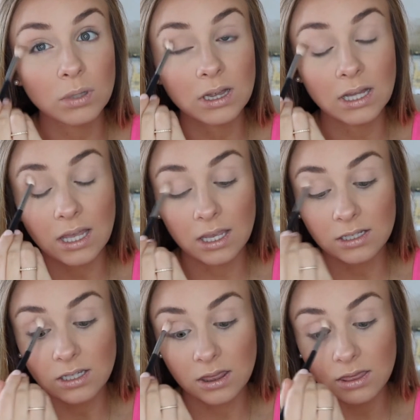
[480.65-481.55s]

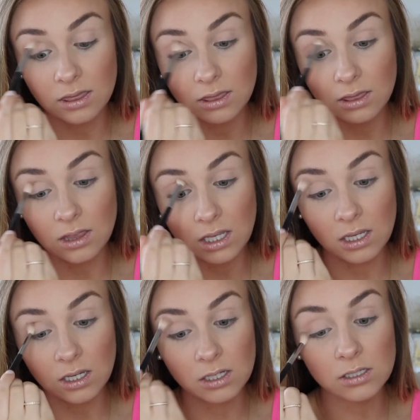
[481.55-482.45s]
blend
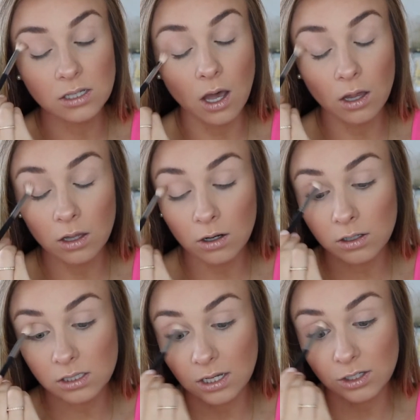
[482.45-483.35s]
these
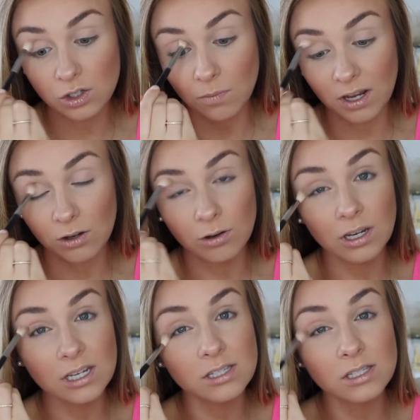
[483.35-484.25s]
colors into my
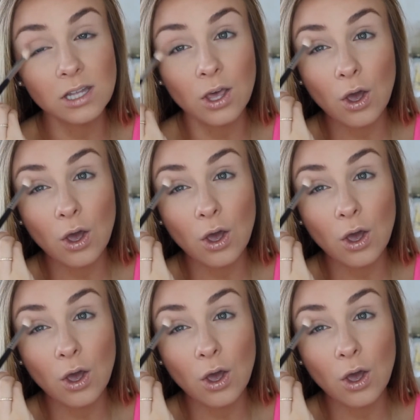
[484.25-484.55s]
crease